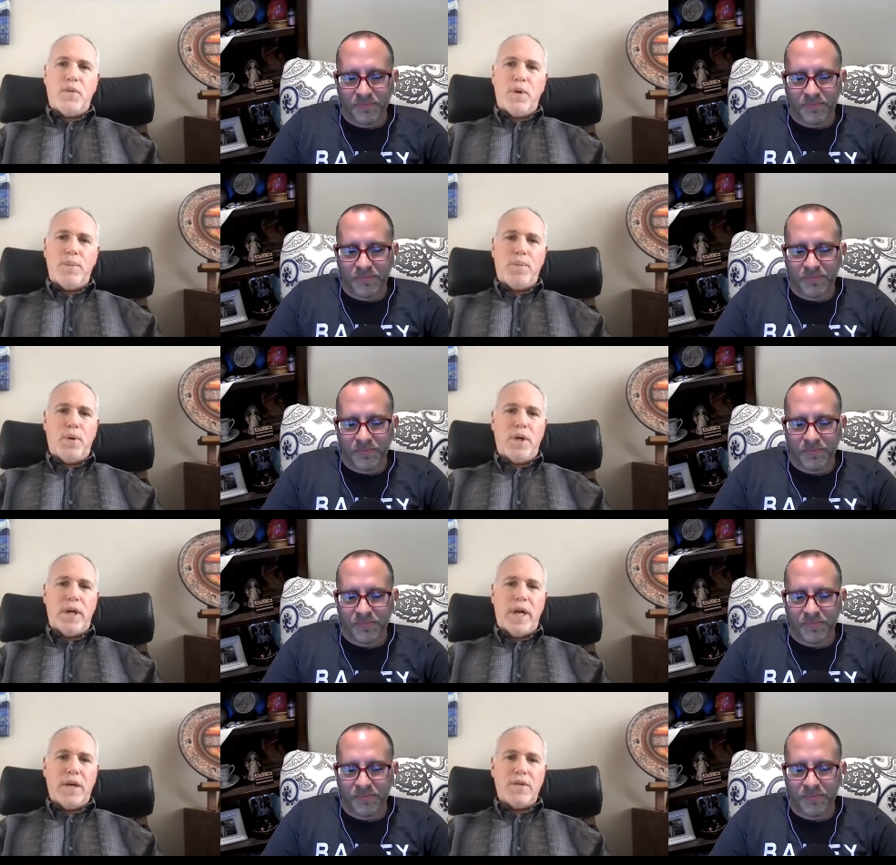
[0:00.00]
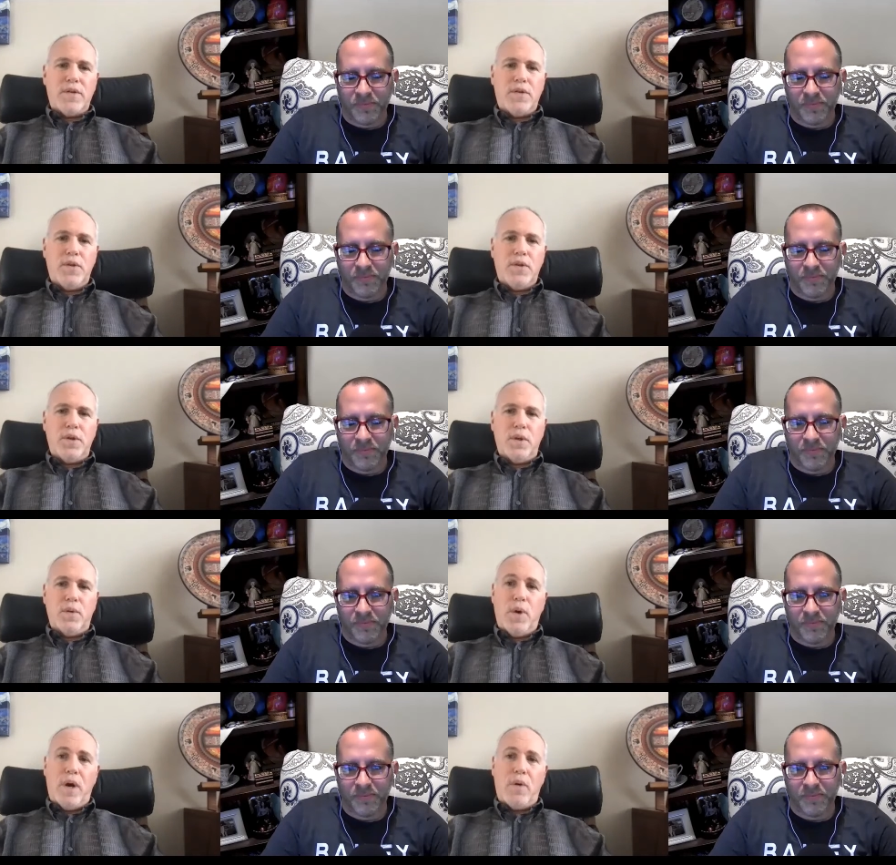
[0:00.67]
Speaker 1: we put it out sooner?
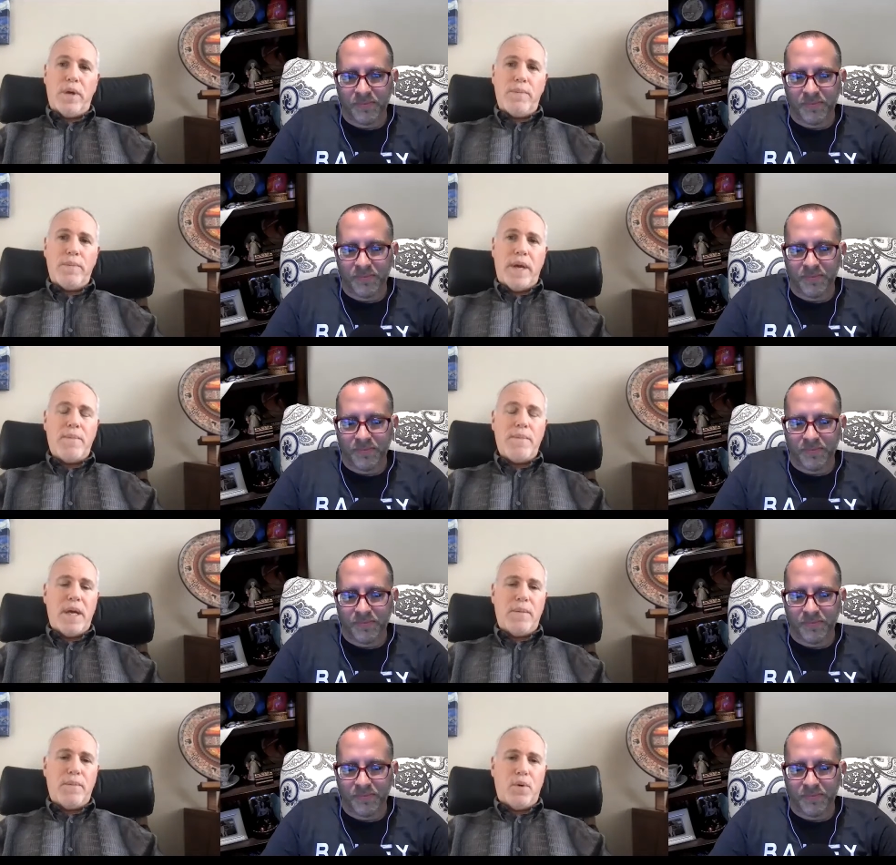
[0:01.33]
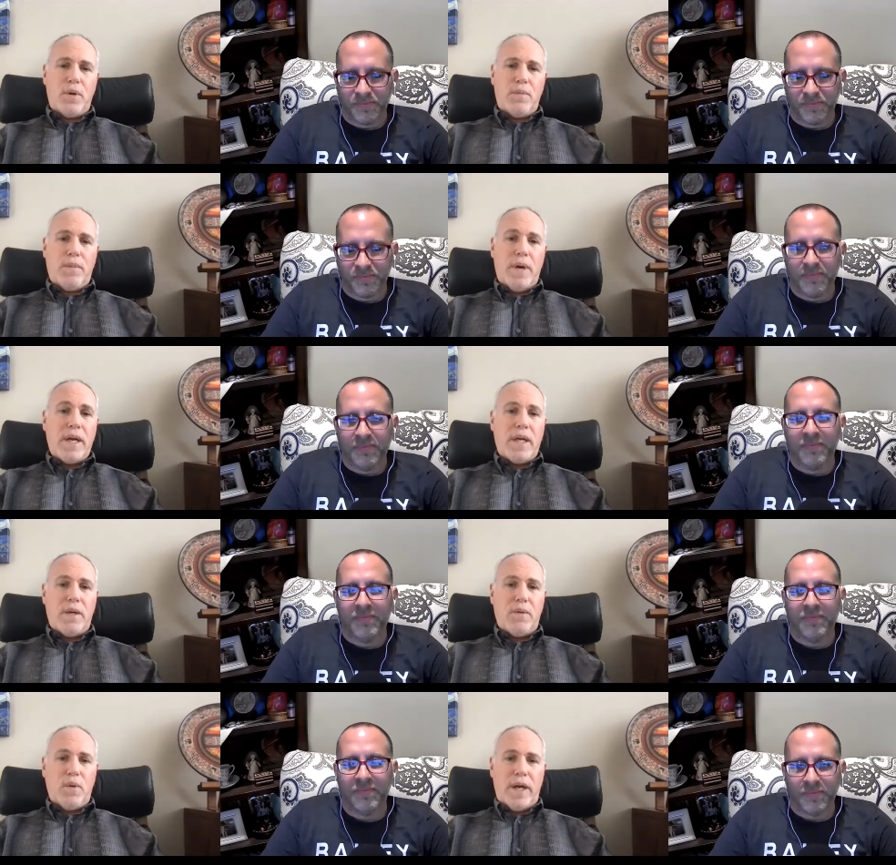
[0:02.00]
Well, we may make more
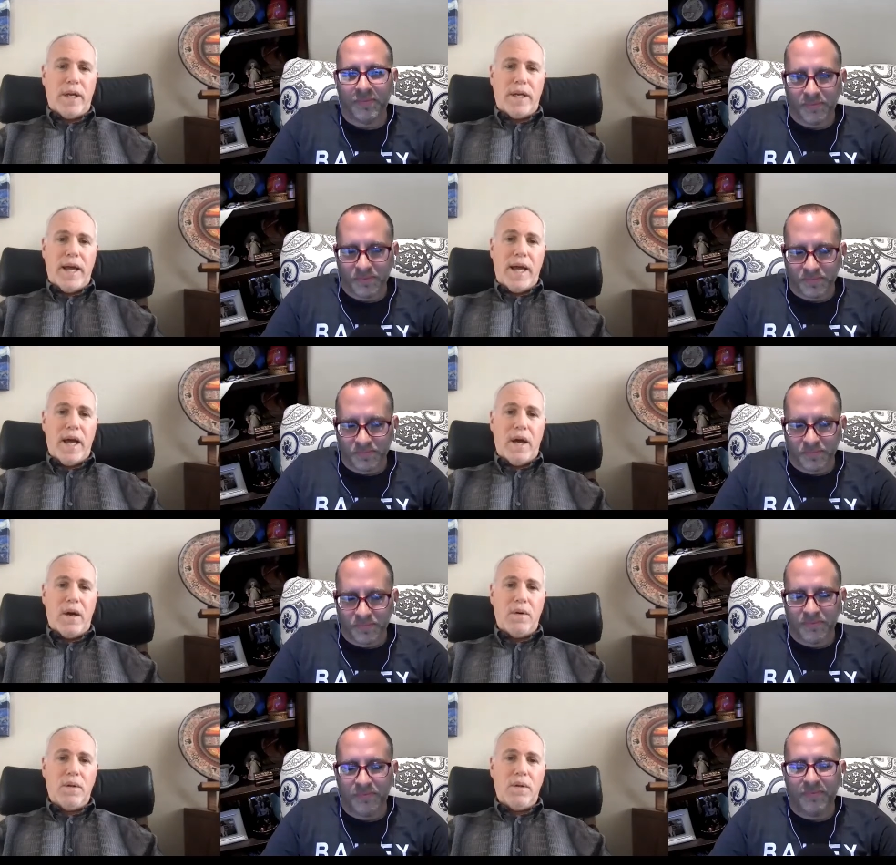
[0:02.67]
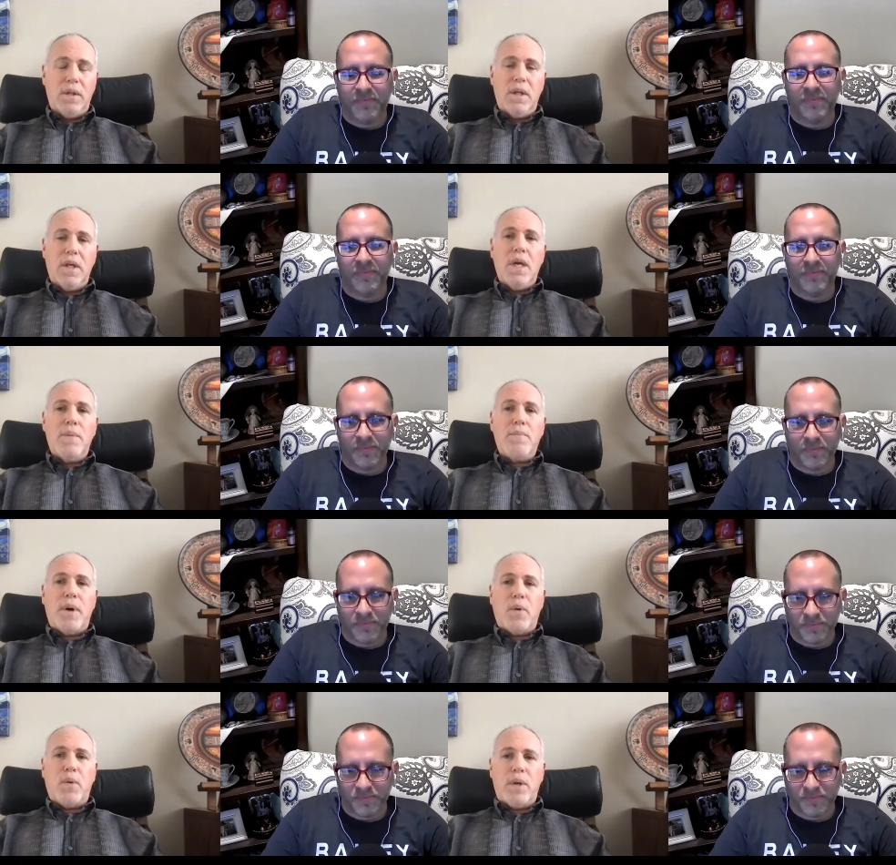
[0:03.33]
money right now,
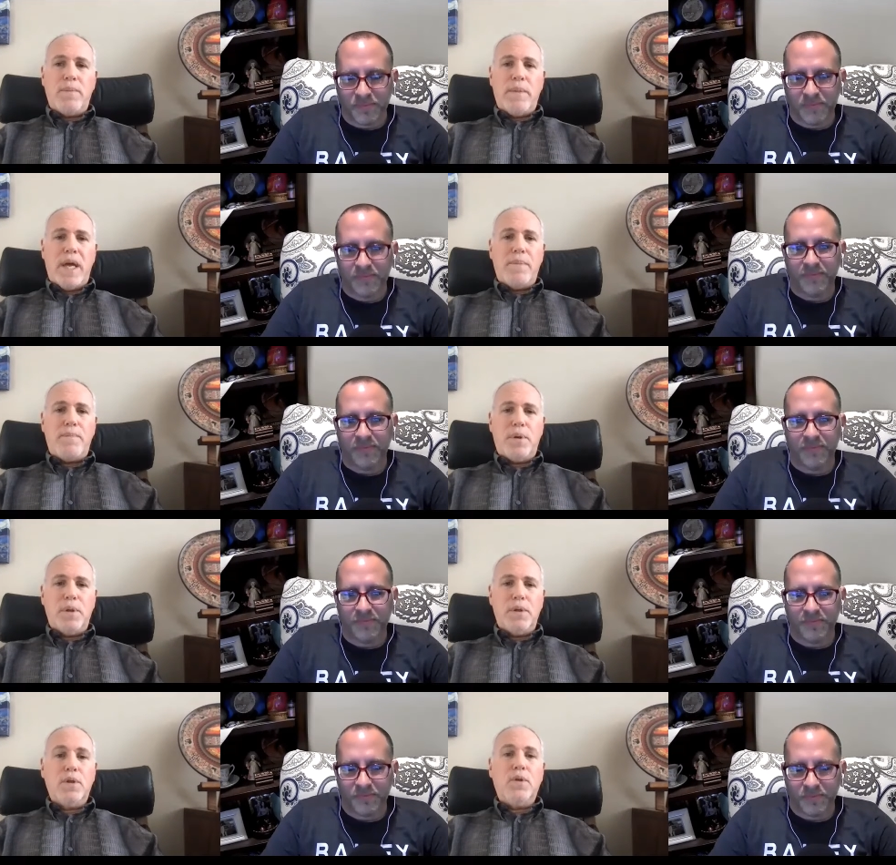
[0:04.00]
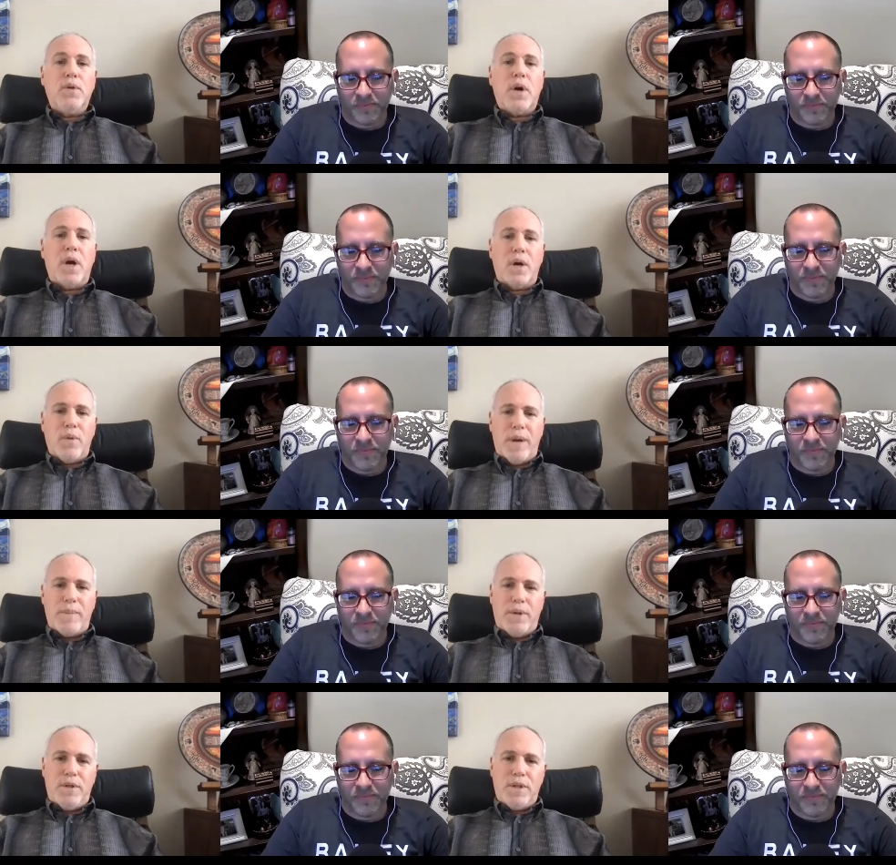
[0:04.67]
but we may pollute our
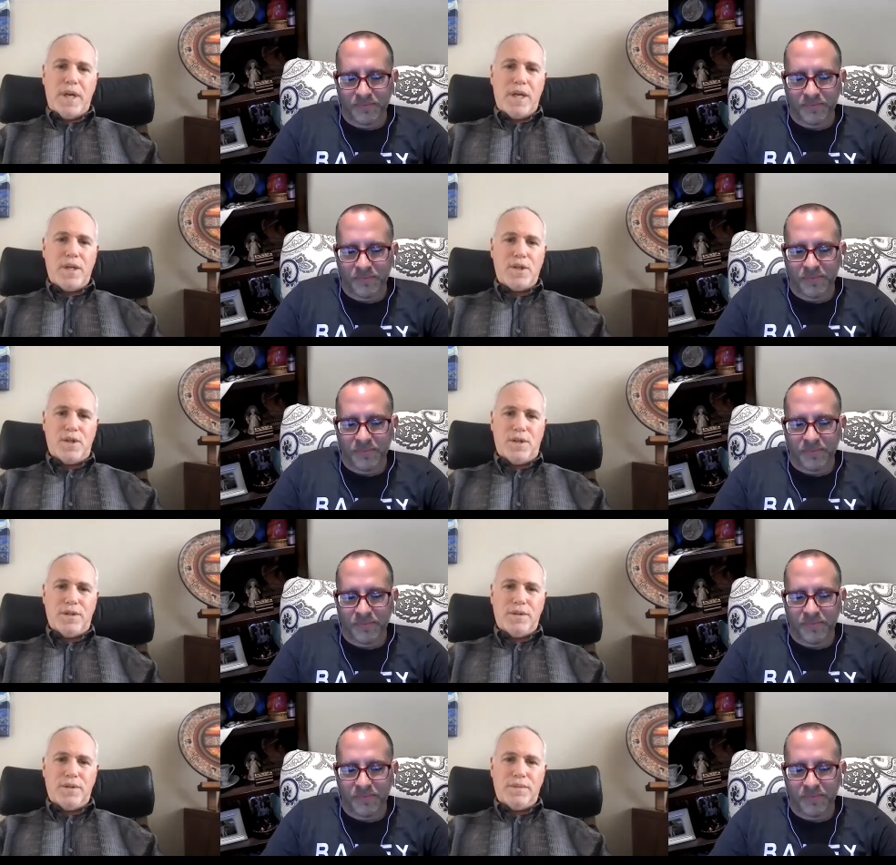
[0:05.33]
reputation.